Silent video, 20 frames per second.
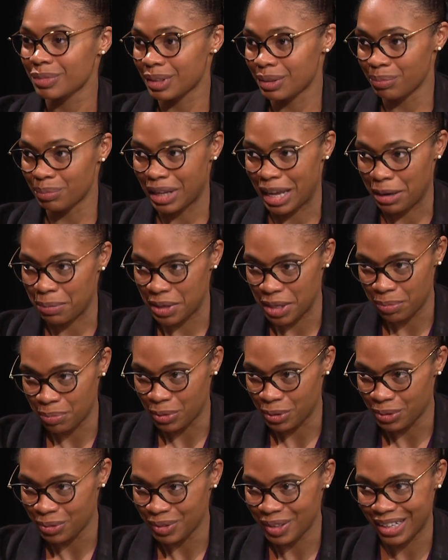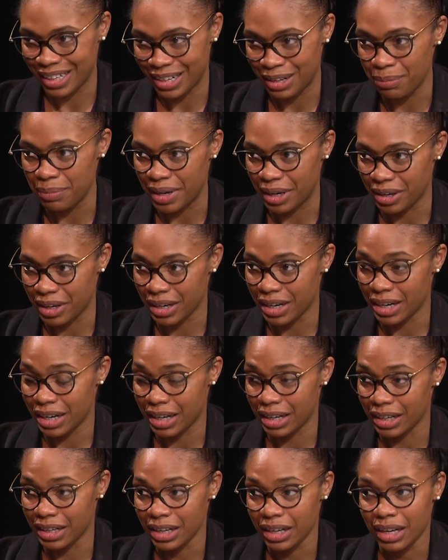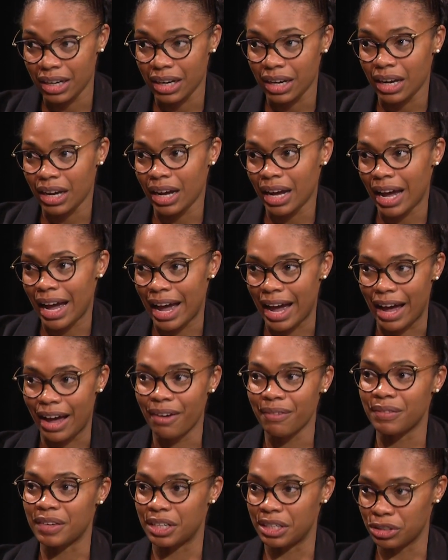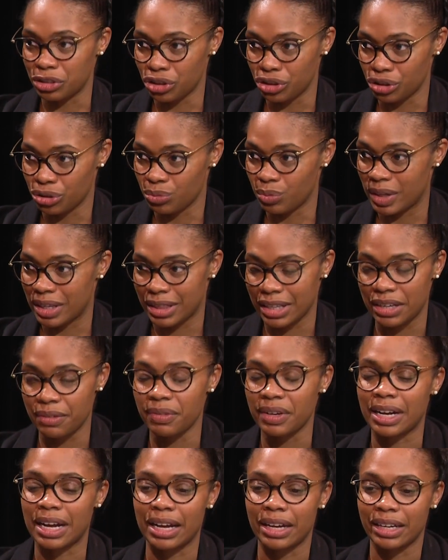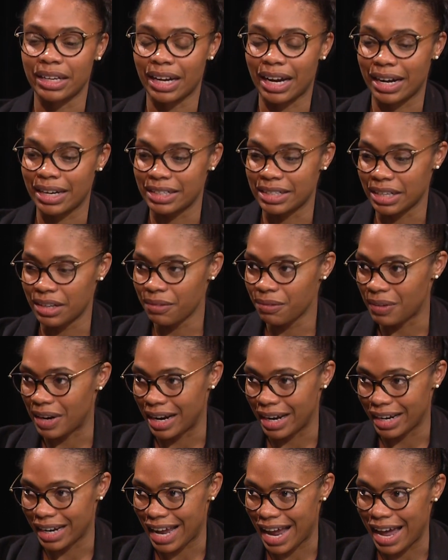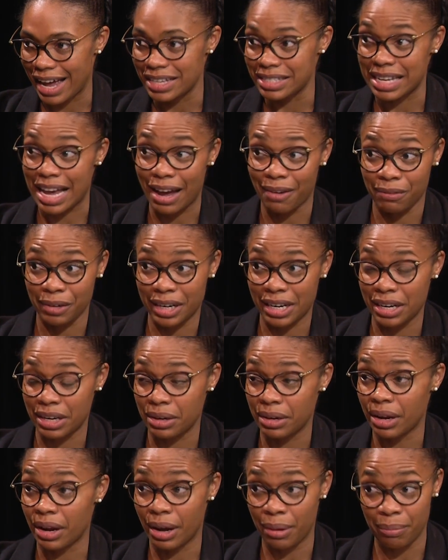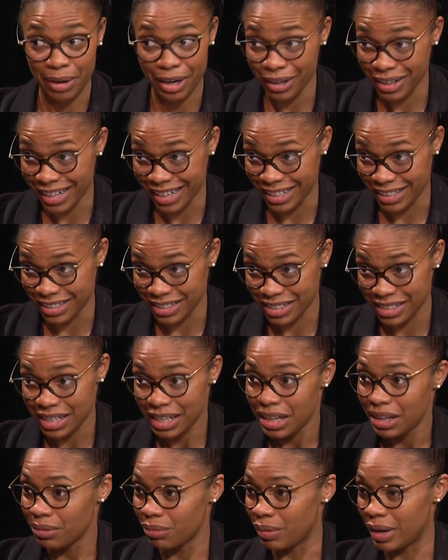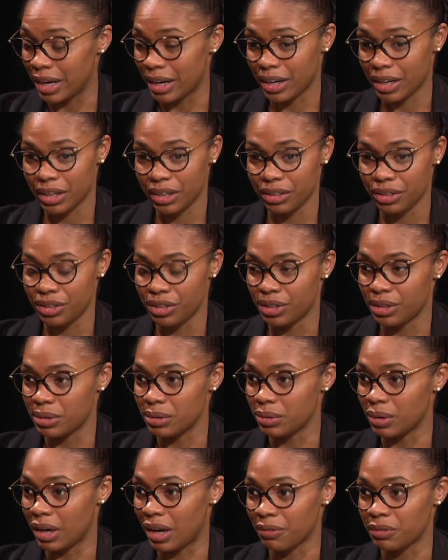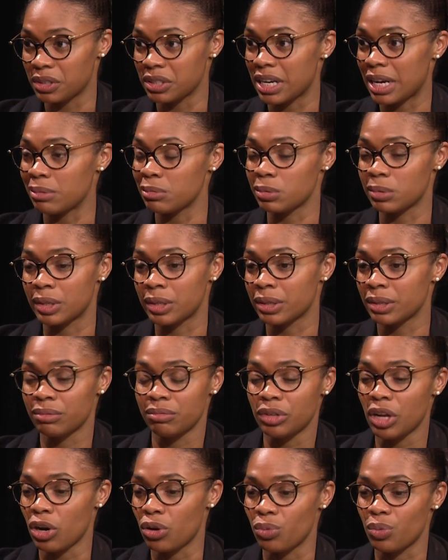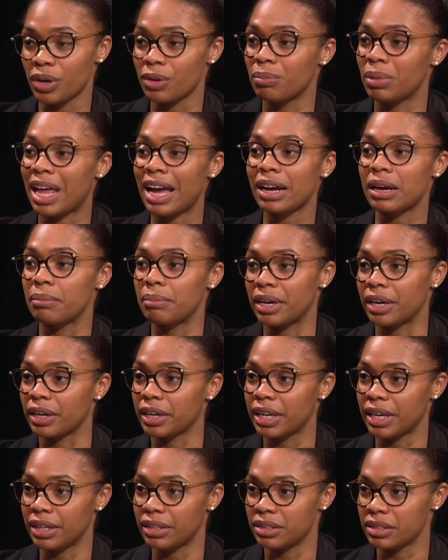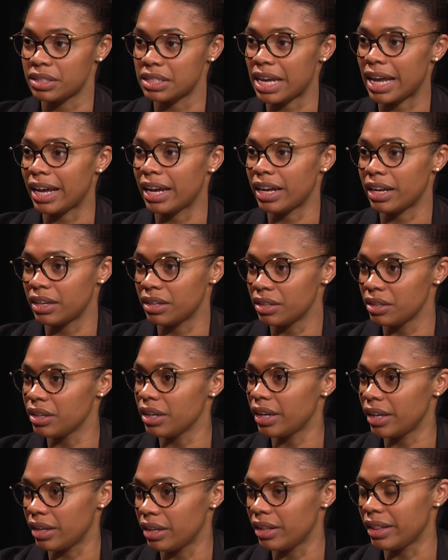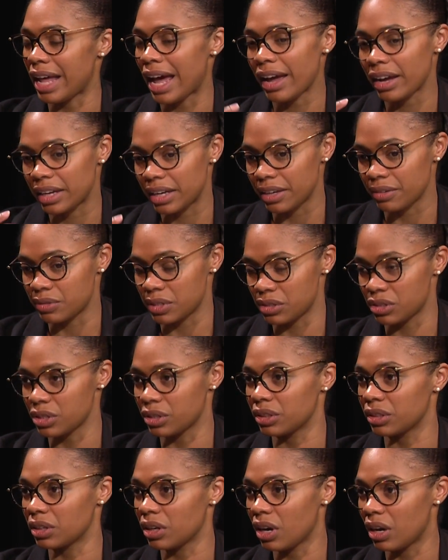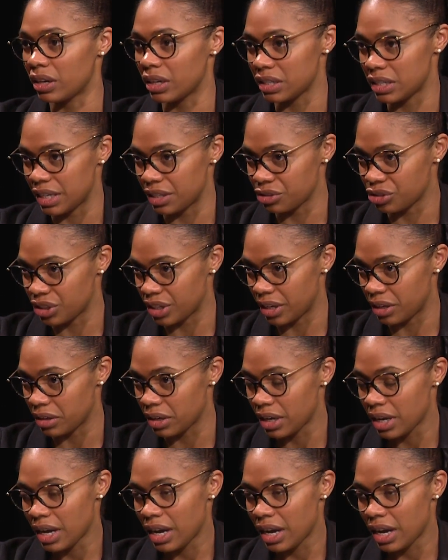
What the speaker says: Black people in America have an issue with even identifying as African Americans, where, you know, oftentimes we're Black Americans, and that gives a certain connotation.